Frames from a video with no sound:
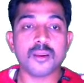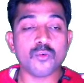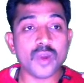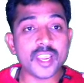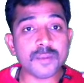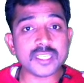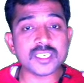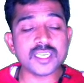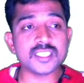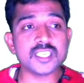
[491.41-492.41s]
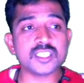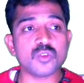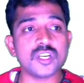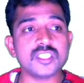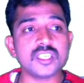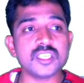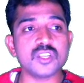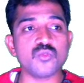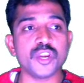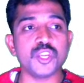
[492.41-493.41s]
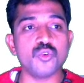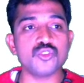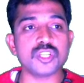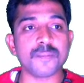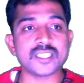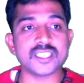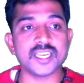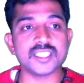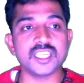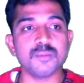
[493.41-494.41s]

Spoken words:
Why %d, sir? What is the reason why you used a %d?